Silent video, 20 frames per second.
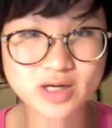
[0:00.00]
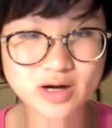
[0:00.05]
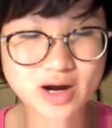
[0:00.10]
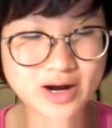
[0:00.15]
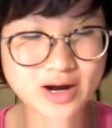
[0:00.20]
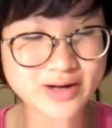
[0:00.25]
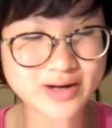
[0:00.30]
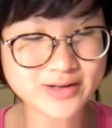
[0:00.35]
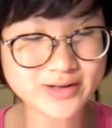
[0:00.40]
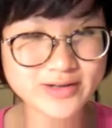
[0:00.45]

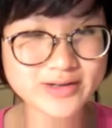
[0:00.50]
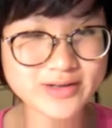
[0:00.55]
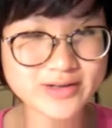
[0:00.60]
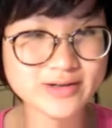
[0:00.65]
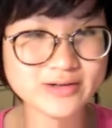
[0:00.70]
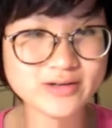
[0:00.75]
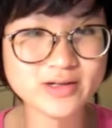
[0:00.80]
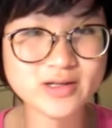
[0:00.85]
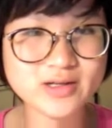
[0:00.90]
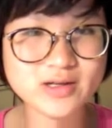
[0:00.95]

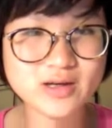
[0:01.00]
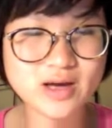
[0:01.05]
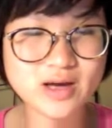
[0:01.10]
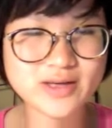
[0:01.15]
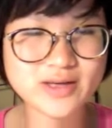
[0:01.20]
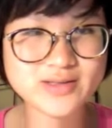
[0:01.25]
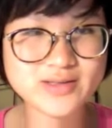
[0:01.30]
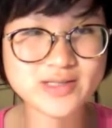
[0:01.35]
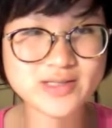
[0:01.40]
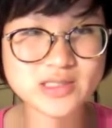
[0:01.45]
idea,
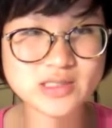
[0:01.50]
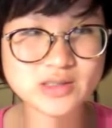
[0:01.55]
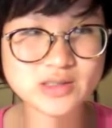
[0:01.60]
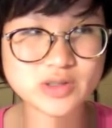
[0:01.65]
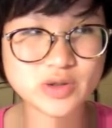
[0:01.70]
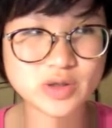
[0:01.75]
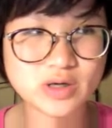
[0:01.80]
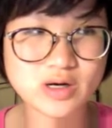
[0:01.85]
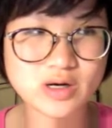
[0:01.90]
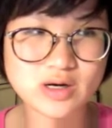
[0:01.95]
I think
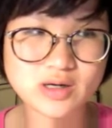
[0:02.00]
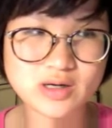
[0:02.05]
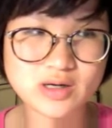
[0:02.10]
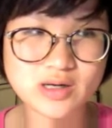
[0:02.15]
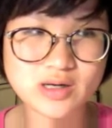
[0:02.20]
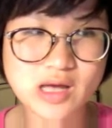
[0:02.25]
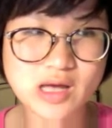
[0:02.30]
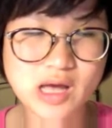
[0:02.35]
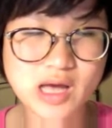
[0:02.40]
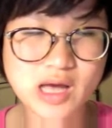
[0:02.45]
your
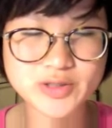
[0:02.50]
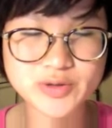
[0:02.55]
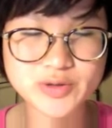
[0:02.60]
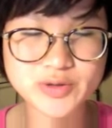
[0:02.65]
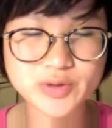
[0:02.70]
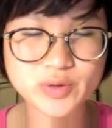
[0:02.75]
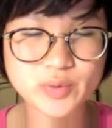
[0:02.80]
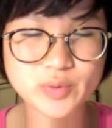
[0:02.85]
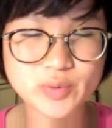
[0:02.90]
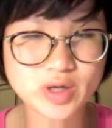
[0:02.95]

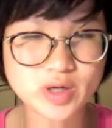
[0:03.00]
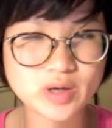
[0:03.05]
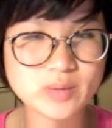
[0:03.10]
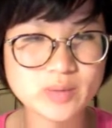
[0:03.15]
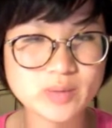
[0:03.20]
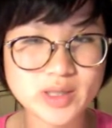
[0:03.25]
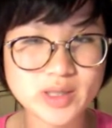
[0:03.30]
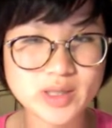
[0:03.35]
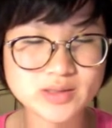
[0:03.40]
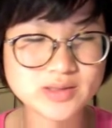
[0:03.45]
article will
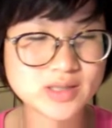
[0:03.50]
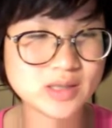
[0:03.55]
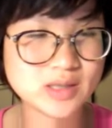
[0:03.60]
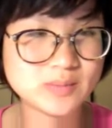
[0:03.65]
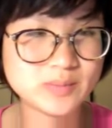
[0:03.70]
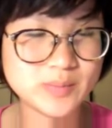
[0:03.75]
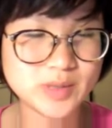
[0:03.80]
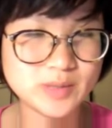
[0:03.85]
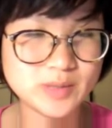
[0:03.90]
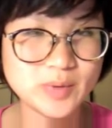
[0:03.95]
make
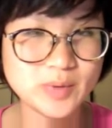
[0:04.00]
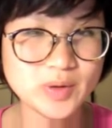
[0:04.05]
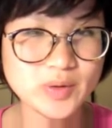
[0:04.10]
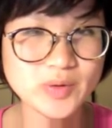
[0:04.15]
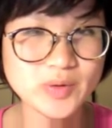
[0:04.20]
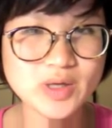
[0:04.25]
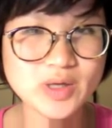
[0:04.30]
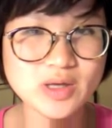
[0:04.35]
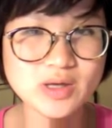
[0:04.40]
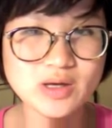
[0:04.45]
some
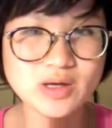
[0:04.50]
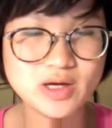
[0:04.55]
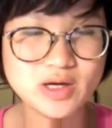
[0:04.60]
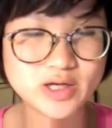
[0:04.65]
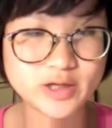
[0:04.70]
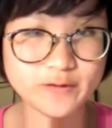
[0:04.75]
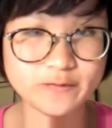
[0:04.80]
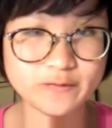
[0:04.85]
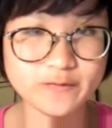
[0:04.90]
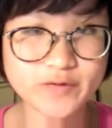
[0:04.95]
people
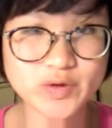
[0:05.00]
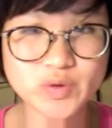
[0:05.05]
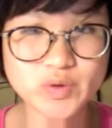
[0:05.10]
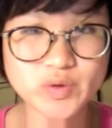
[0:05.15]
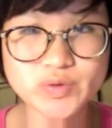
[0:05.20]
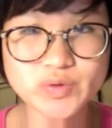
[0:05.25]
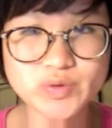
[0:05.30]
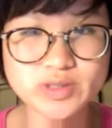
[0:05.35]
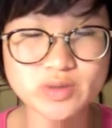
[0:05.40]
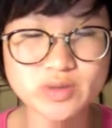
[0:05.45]

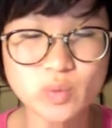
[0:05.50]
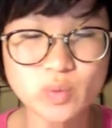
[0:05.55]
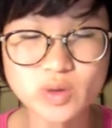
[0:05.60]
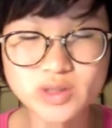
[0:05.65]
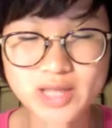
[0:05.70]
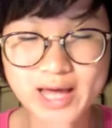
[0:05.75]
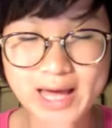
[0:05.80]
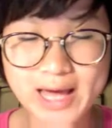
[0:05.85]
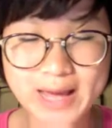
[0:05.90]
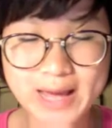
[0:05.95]
confused. What
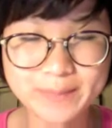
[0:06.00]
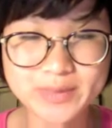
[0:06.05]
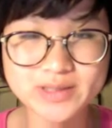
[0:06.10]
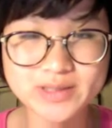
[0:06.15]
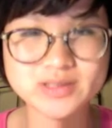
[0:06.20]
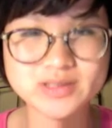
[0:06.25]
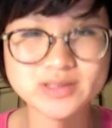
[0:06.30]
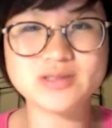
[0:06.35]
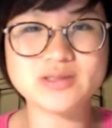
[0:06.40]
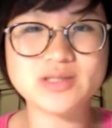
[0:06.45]

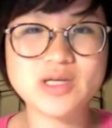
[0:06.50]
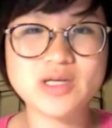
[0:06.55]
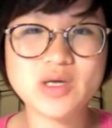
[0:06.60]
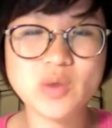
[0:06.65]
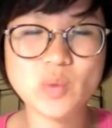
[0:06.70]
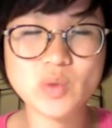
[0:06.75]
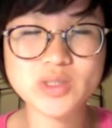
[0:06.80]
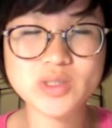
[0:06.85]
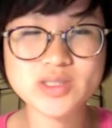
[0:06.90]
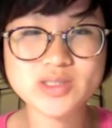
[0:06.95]
happened?
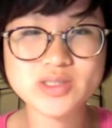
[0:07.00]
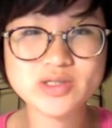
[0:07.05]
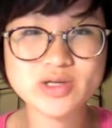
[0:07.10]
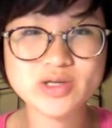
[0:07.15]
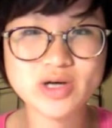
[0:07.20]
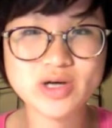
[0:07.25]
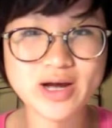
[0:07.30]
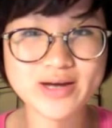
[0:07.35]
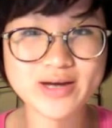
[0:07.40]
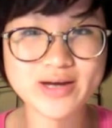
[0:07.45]
What's
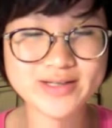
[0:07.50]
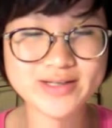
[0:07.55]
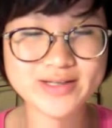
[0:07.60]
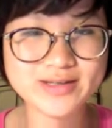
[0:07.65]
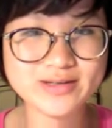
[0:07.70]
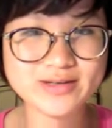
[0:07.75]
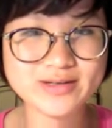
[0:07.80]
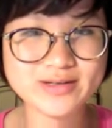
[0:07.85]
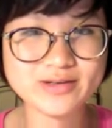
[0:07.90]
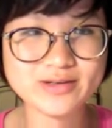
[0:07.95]
your
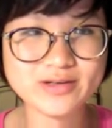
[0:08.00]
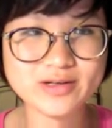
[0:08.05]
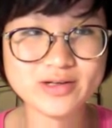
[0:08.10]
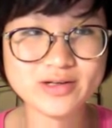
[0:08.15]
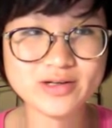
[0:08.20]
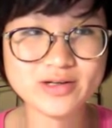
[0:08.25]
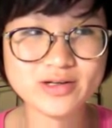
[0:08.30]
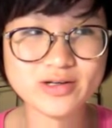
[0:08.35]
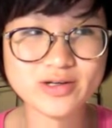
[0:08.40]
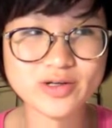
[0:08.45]
idea?
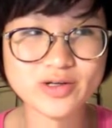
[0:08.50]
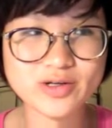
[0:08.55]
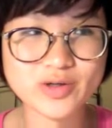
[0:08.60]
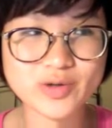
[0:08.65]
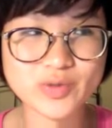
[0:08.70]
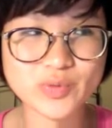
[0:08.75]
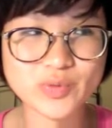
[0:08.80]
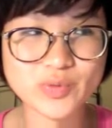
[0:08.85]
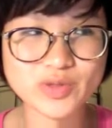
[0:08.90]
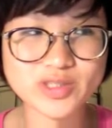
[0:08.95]

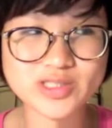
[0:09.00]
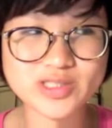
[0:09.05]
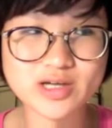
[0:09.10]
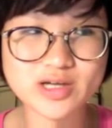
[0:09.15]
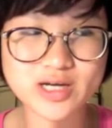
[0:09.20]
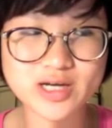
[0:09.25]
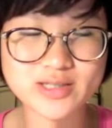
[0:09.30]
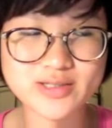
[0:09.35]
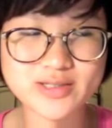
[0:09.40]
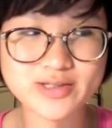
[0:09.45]
What's your
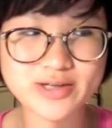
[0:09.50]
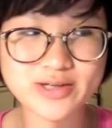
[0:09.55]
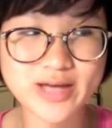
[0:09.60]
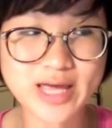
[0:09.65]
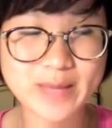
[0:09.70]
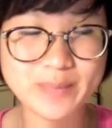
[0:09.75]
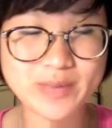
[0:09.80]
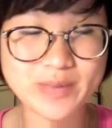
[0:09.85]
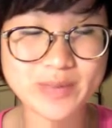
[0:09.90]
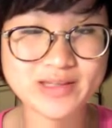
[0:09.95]
idea
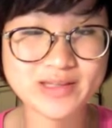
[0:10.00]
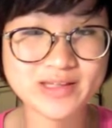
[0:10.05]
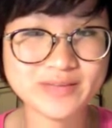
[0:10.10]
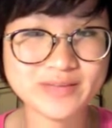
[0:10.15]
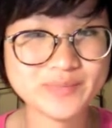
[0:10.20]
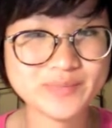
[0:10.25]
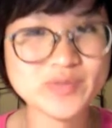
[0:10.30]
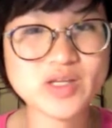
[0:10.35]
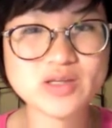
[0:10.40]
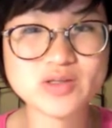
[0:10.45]
happening?
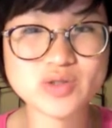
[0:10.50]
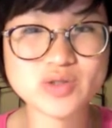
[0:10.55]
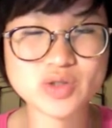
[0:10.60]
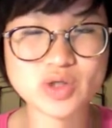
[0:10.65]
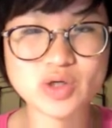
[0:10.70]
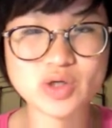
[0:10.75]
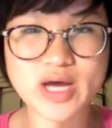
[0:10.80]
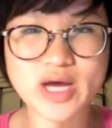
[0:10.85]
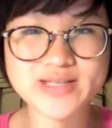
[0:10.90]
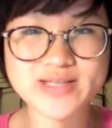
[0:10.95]

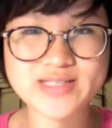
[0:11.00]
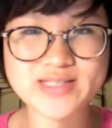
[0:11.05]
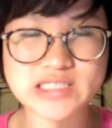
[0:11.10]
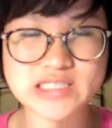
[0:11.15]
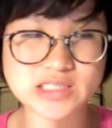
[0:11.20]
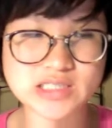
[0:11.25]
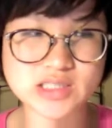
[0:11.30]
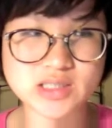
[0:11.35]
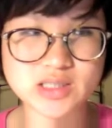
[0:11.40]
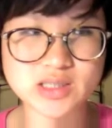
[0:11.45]
So I
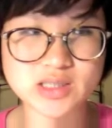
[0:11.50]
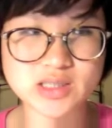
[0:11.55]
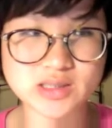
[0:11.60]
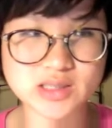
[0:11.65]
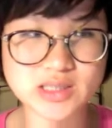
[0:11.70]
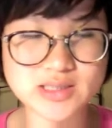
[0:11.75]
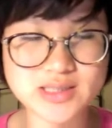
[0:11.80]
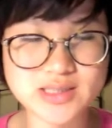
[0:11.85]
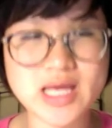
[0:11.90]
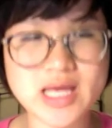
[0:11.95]
think
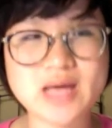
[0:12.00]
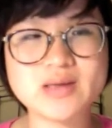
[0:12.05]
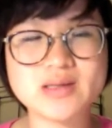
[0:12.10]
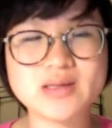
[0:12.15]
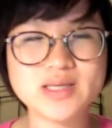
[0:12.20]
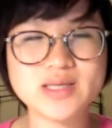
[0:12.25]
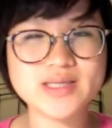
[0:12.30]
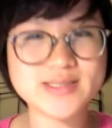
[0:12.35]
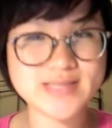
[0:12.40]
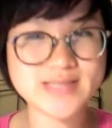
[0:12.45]

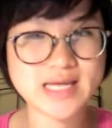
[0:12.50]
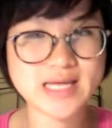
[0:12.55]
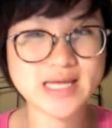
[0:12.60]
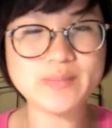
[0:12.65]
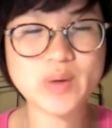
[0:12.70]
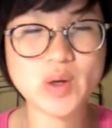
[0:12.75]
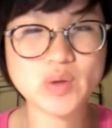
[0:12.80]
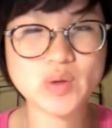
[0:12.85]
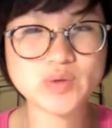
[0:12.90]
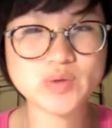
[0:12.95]

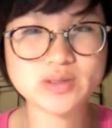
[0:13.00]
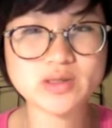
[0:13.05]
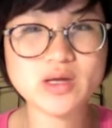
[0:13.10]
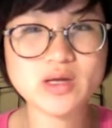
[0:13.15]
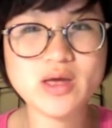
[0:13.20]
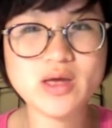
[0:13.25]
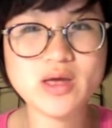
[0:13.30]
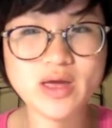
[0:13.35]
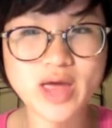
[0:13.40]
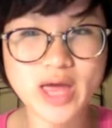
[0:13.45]
examples
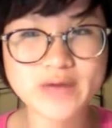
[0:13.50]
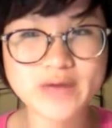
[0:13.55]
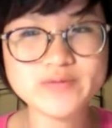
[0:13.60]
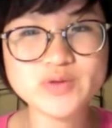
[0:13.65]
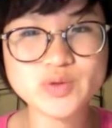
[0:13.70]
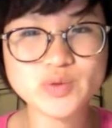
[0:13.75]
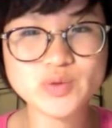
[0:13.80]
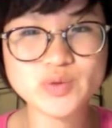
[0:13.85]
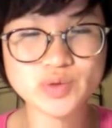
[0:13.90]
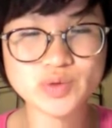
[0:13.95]
have
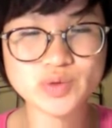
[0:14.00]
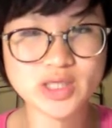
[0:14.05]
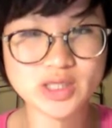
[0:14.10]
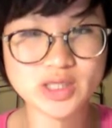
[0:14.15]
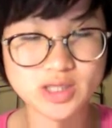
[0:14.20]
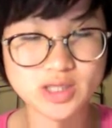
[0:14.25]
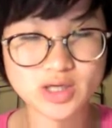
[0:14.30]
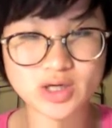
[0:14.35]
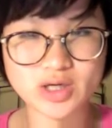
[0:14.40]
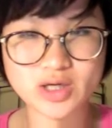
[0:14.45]
to
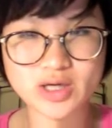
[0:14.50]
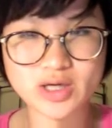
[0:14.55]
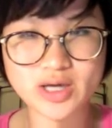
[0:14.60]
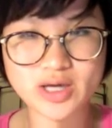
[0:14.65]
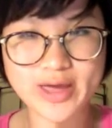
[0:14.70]
in your